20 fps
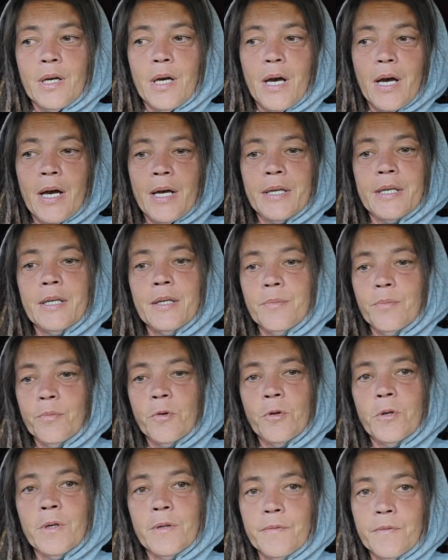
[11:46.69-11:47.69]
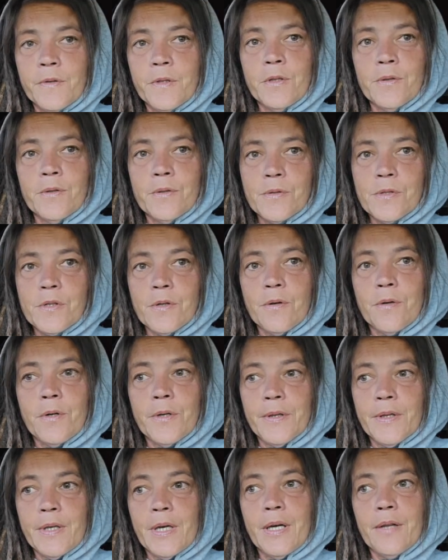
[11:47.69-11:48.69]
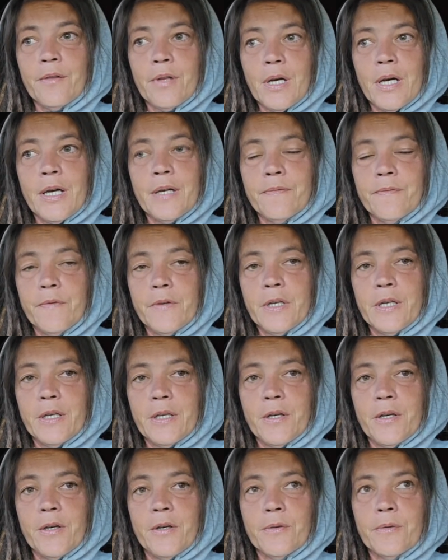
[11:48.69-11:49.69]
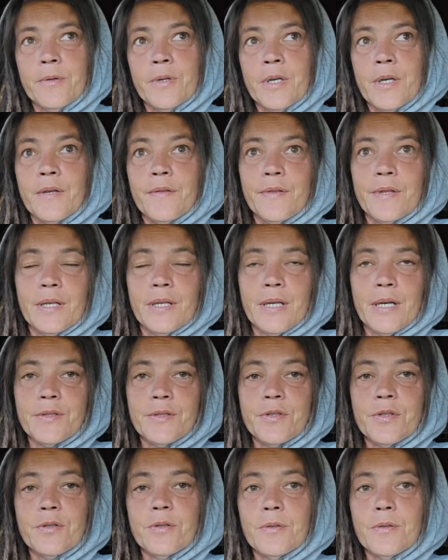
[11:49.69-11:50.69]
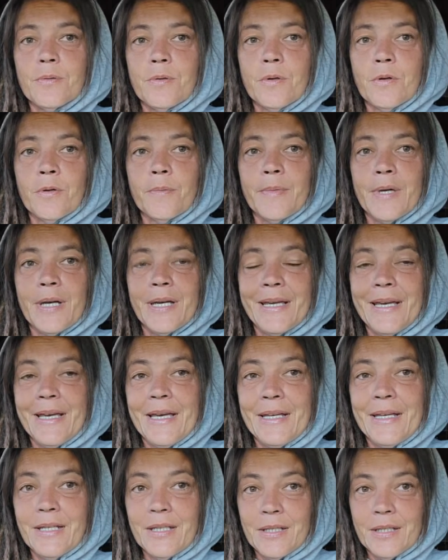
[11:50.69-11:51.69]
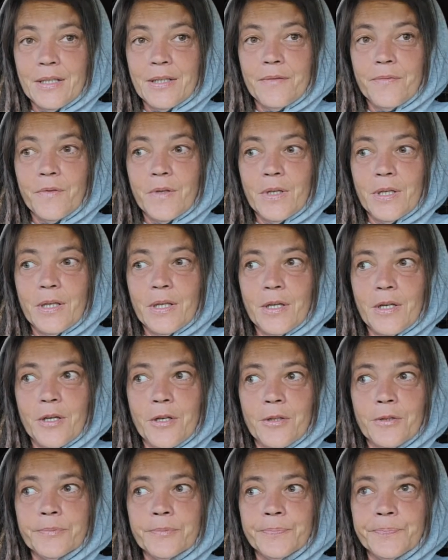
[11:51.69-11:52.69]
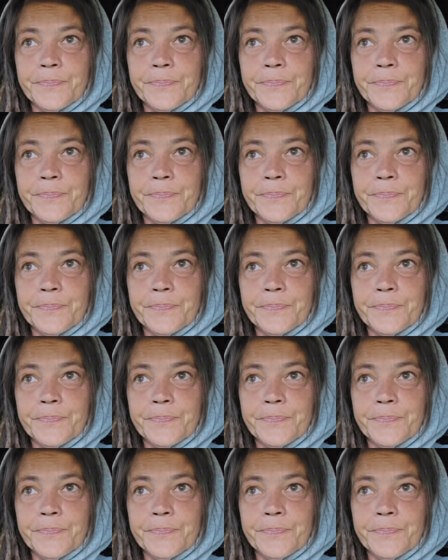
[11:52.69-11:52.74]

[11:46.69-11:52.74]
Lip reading: I get more views on that live video than I do on my edited video